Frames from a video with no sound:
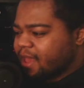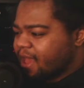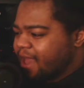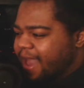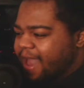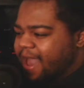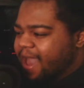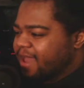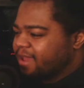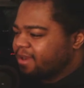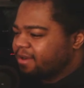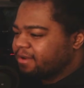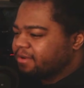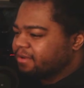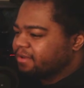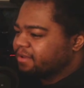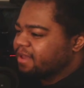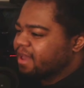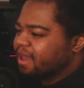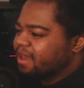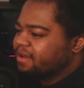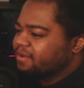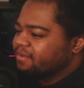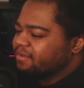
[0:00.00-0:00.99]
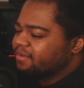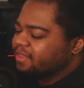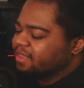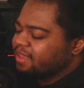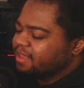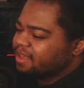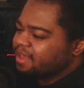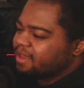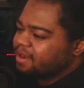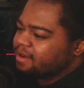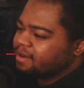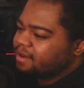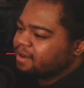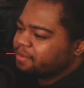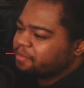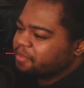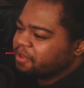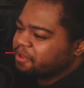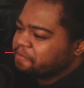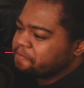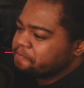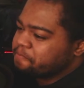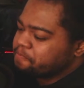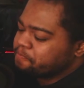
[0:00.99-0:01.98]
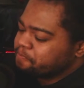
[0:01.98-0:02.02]
I don't really get it. I
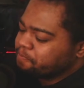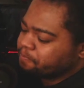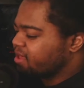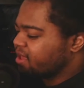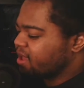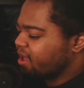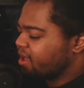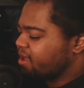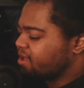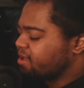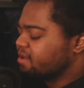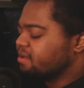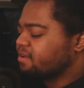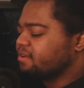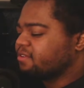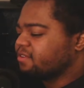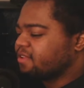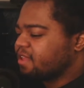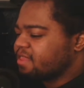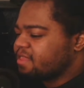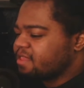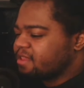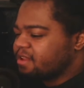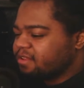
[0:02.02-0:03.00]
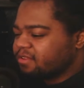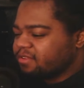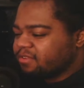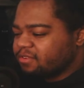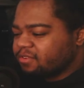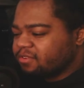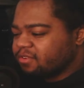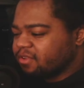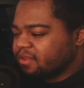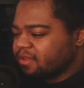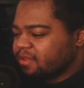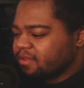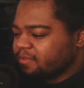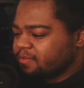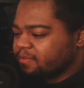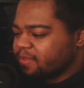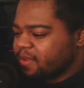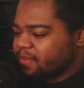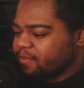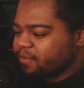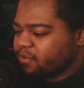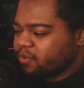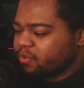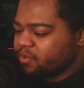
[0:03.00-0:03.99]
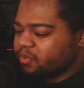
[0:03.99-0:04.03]
mean, I understand that it's usually
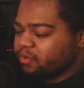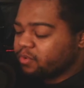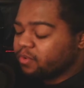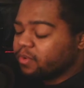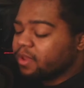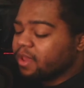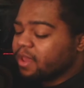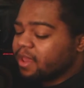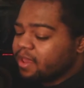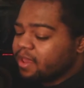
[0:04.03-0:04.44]
people who